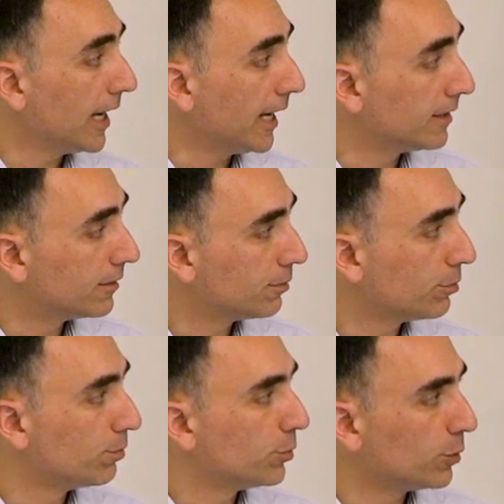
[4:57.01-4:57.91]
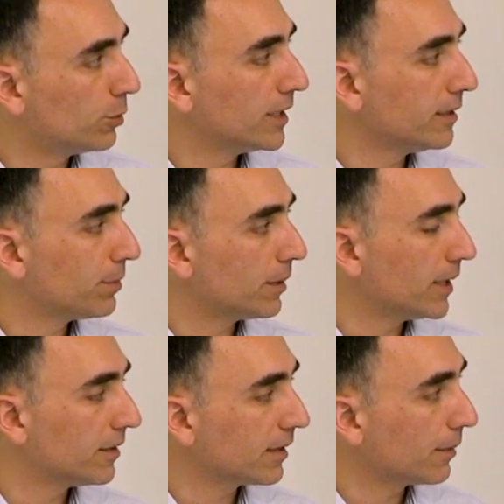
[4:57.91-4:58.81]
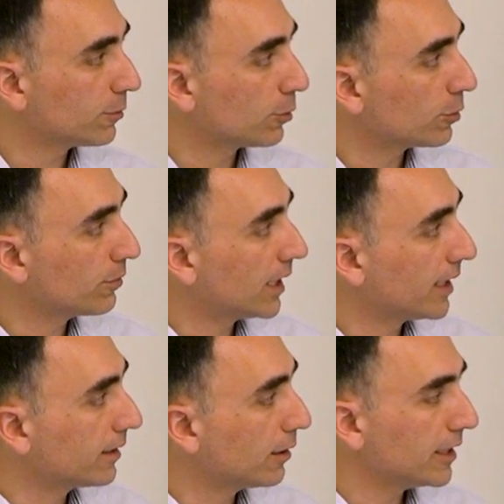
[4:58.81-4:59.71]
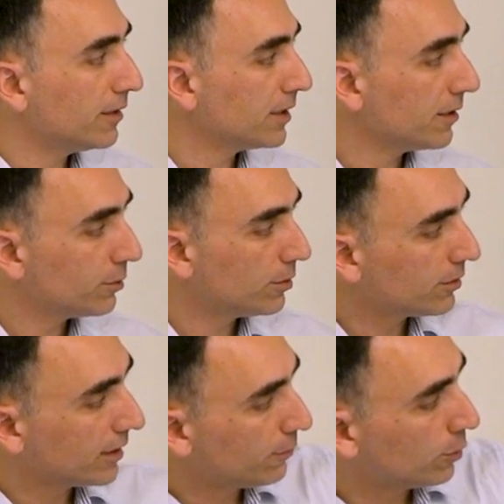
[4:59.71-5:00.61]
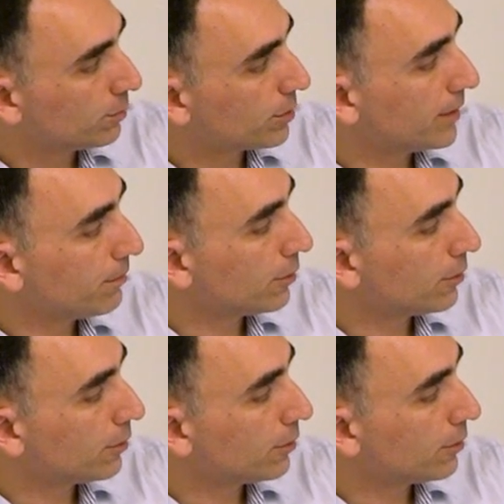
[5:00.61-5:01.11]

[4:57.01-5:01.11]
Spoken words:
And you will implement some sort of like, even if you don't have on-prem